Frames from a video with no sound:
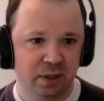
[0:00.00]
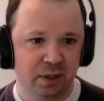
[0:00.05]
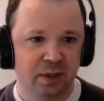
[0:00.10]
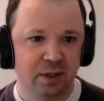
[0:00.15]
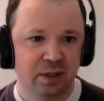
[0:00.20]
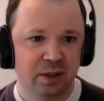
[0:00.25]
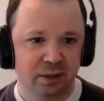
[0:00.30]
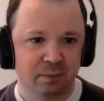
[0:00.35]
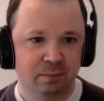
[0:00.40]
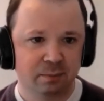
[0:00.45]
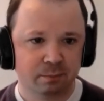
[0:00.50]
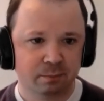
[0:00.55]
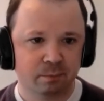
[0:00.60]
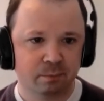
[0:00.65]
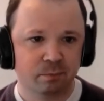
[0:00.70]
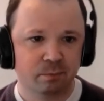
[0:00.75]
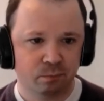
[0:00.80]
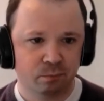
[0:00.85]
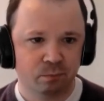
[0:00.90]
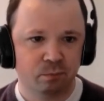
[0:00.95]
Mm
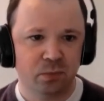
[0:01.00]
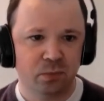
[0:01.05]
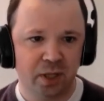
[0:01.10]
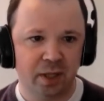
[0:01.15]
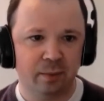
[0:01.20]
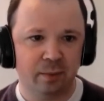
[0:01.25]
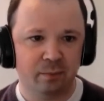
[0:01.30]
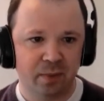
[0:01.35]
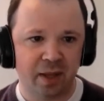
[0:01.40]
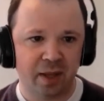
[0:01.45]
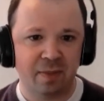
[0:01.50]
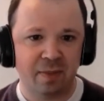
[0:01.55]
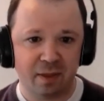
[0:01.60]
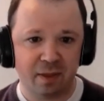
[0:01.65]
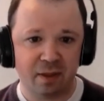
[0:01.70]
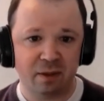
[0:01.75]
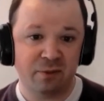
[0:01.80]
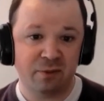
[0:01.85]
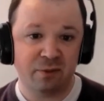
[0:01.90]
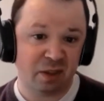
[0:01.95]
yeah, okay. and
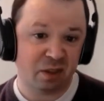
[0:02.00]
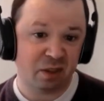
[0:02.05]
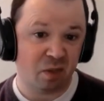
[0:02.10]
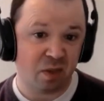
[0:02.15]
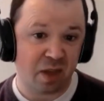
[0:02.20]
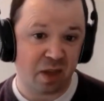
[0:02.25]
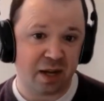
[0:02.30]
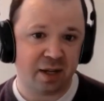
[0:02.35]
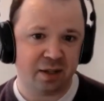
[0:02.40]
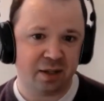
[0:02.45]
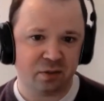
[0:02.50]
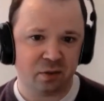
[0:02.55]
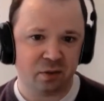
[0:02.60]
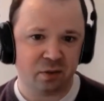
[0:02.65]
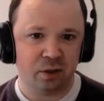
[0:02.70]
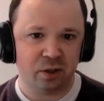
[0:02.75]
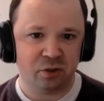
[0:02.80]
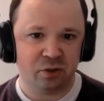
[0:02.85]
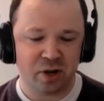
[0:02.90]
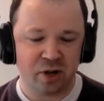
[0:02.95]
the effect that that has on
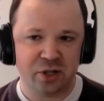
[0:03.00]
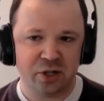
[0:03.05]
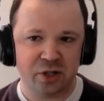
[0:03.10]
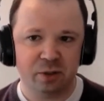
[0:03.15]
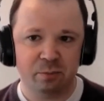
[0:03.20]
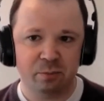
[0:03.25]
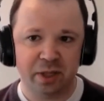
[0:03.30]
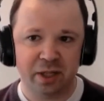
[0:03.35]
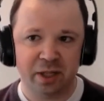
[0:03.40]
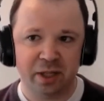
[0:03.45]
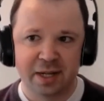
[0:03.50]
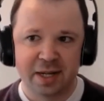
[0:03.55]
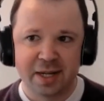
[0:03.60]
hydration. But